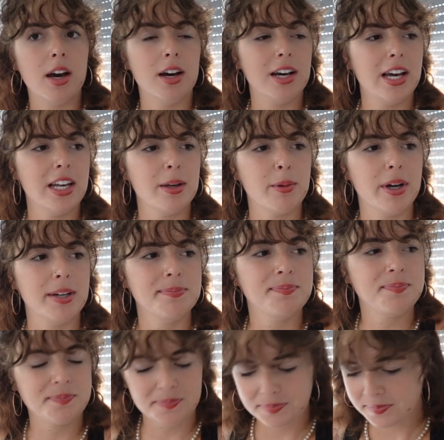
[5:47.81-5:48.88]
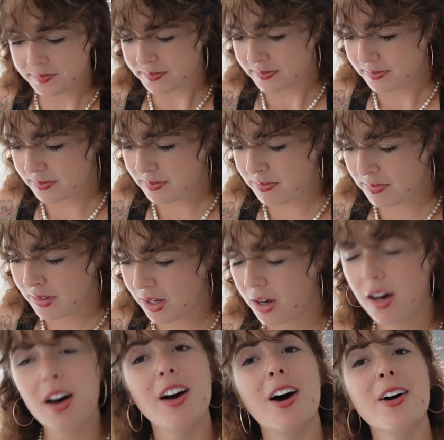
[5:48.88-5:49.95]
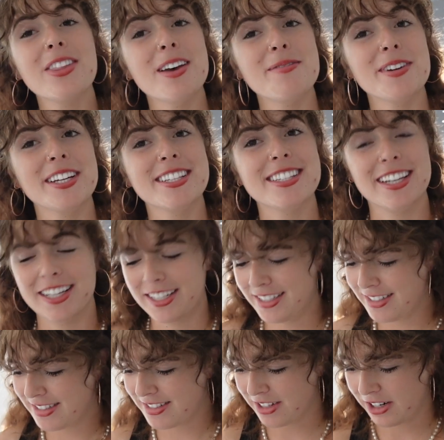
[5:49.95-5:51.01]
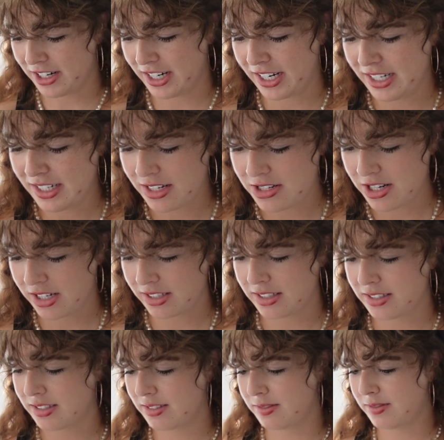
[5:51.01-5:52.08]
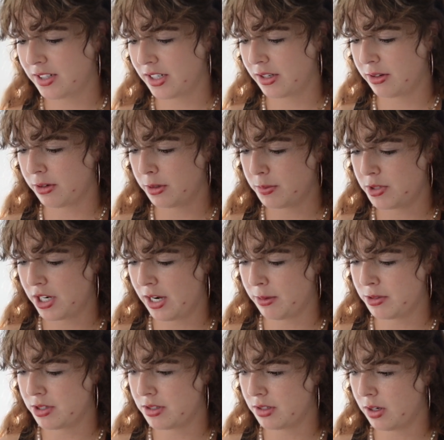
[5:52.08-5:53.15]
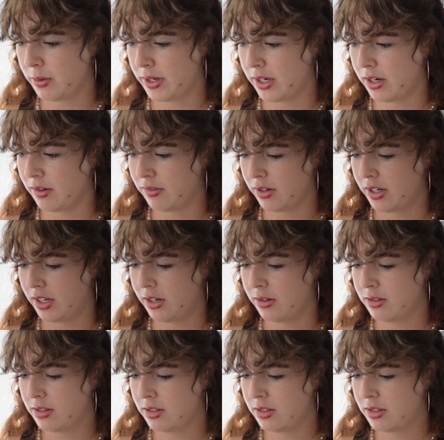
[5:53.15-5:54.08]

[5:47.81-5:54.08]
Anyway, all that being said, sorry, I need to check this fucking group chat, which is going off right now.